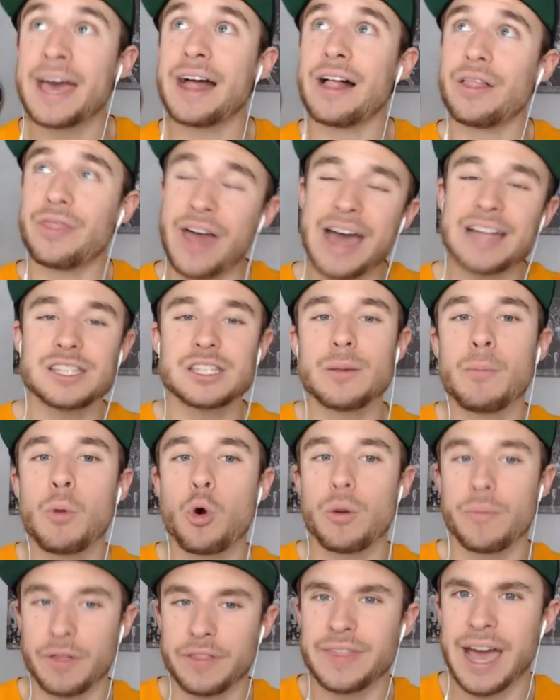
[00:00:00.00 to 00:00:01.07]
That's
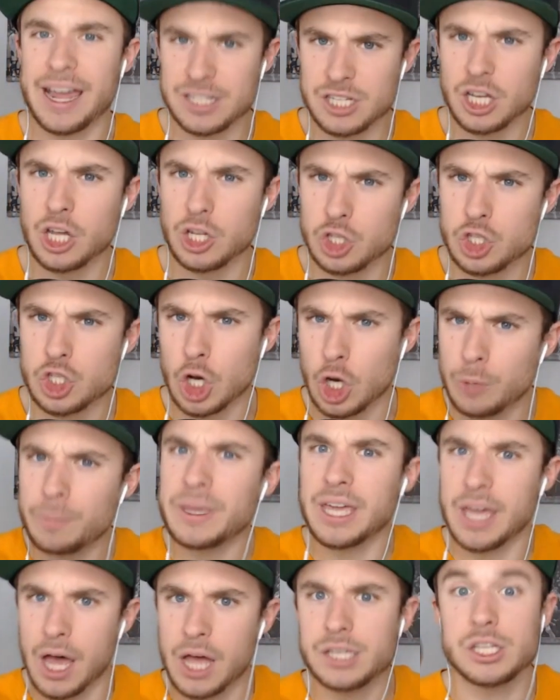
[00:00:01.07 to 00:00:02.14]
a concern
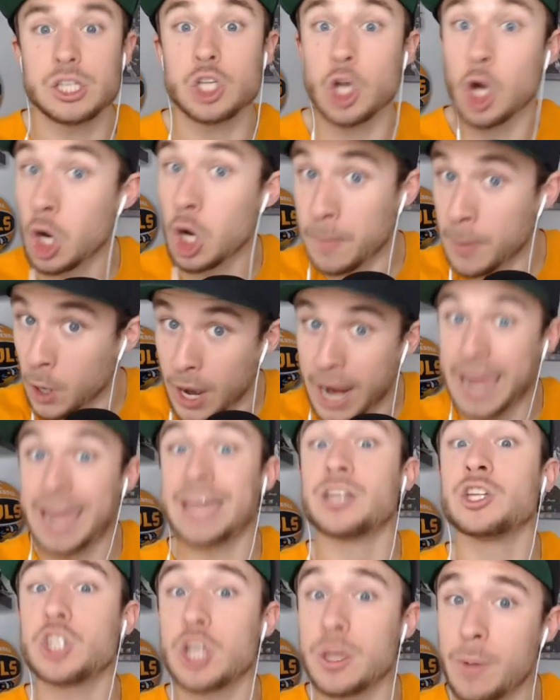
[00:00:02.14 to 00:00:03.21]
because it's Herbert and Jim